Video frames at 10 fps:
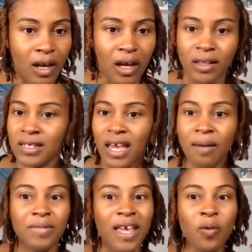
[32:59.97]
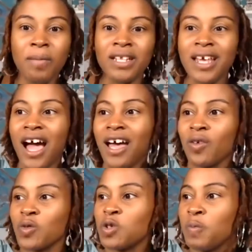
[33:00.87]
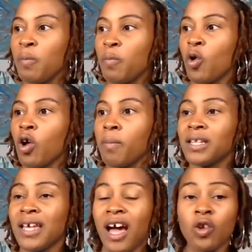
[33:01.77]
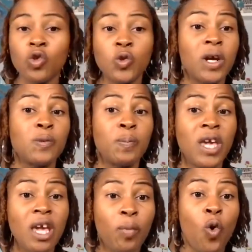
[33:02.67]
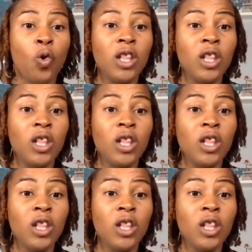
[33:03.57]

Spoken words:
Same thing with McDonald's. People go to McDonald's because people